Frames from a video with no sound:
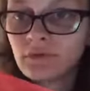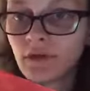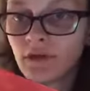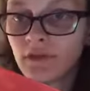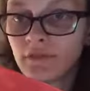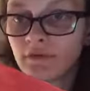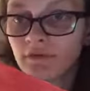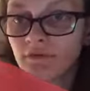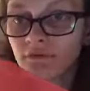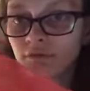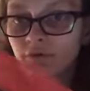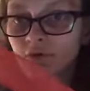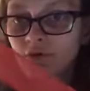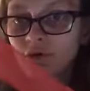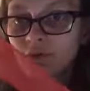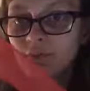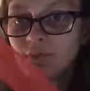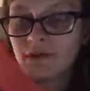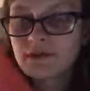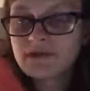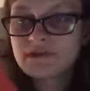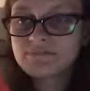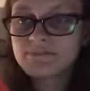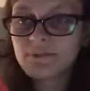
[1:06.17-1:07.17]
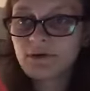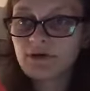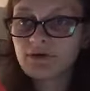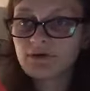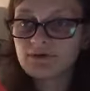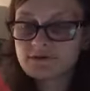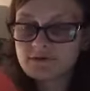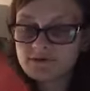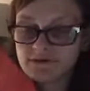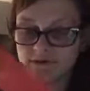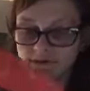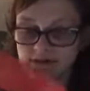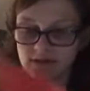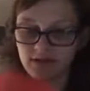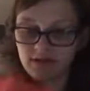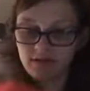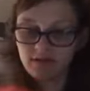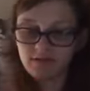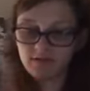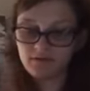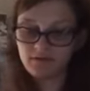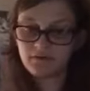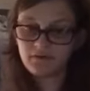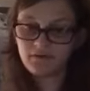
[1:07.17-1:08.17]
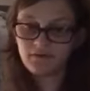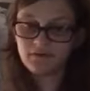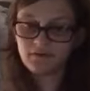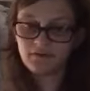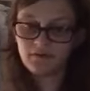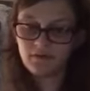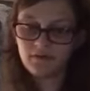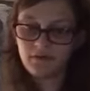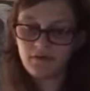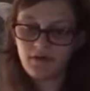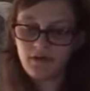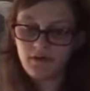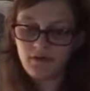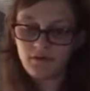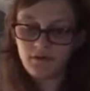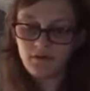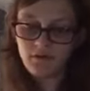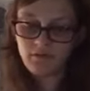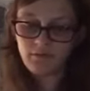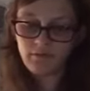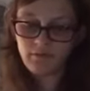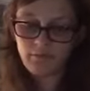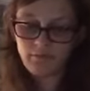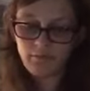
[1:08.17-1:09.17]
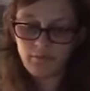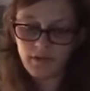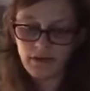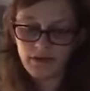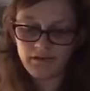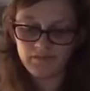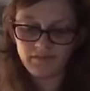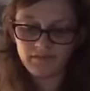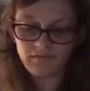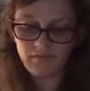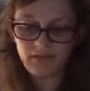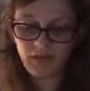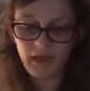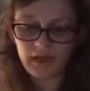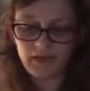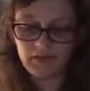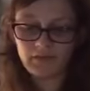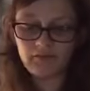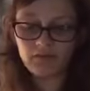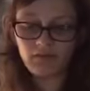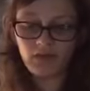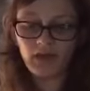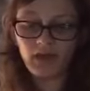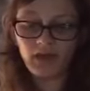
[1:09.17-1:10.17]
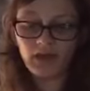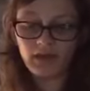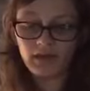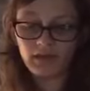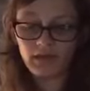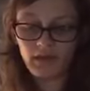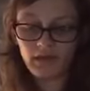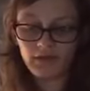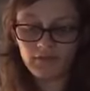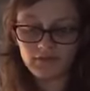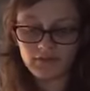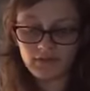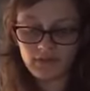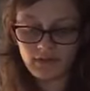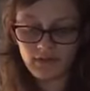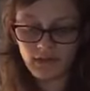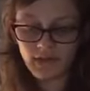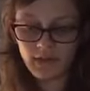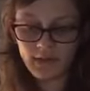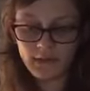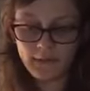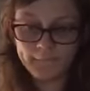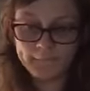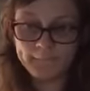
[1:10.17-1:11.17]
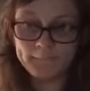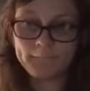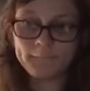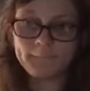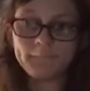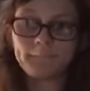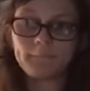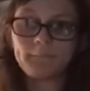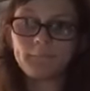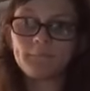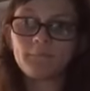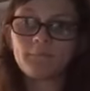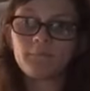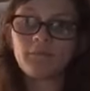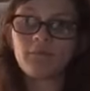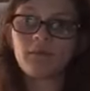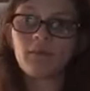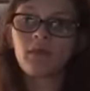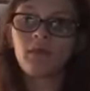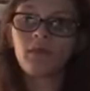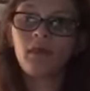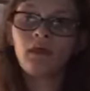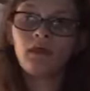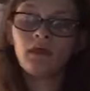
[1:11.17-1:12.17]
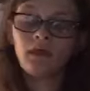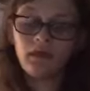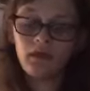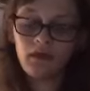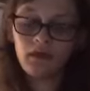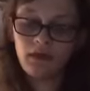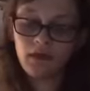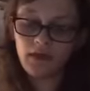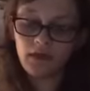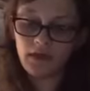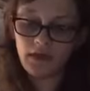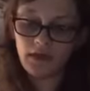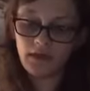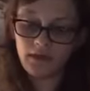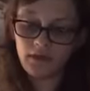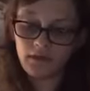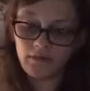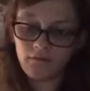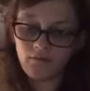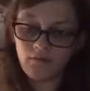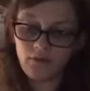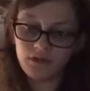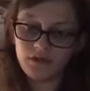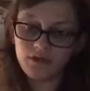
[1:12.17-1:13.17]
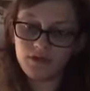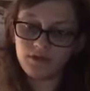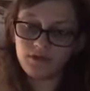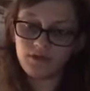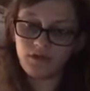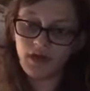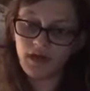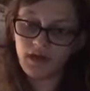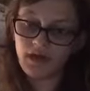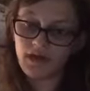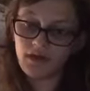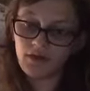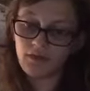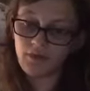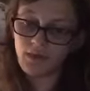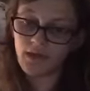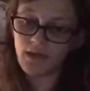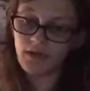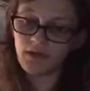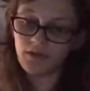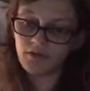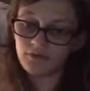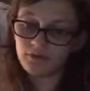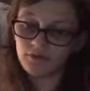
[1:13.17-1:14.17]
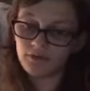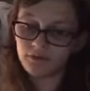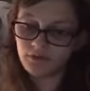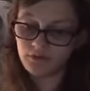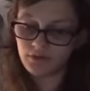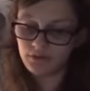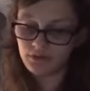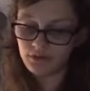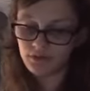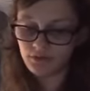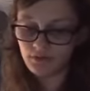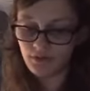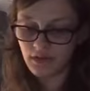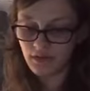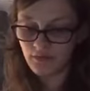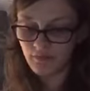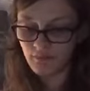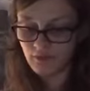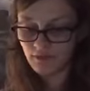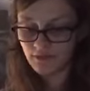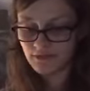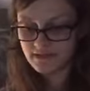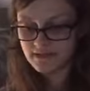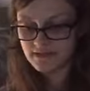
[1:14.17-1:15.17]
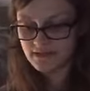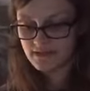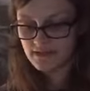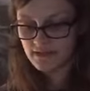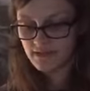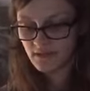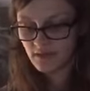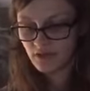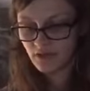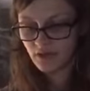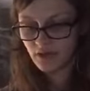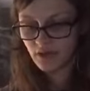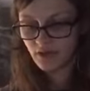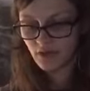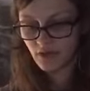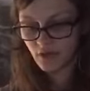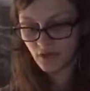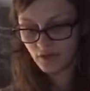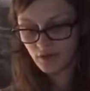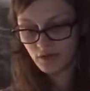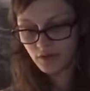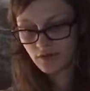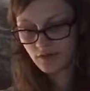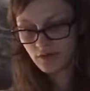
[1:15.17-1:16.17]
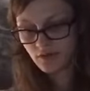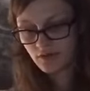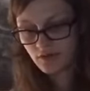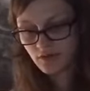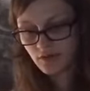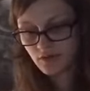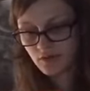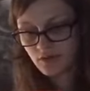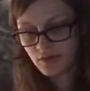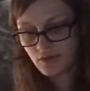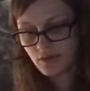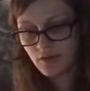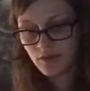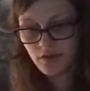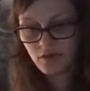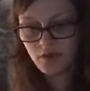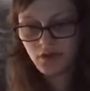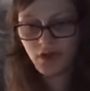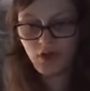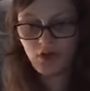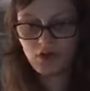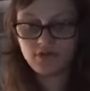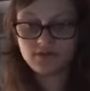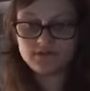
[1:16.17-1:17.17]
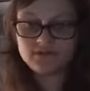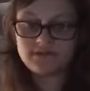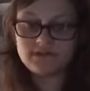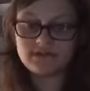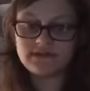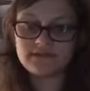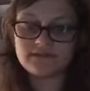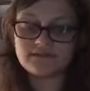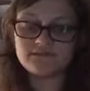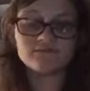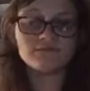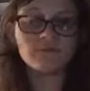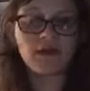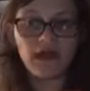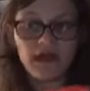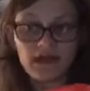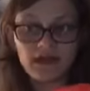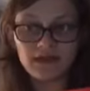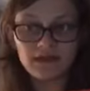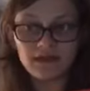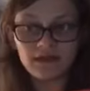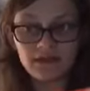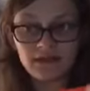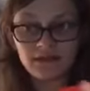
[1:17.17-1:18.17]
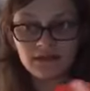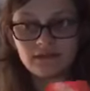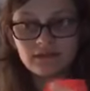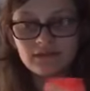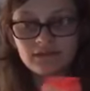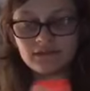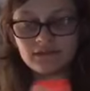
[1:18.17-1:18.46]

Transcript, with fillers: Like, there's a little bit of sparkles in there. But I tried it out today, and once you tie it around, you can't really see the glitter. All you see is red.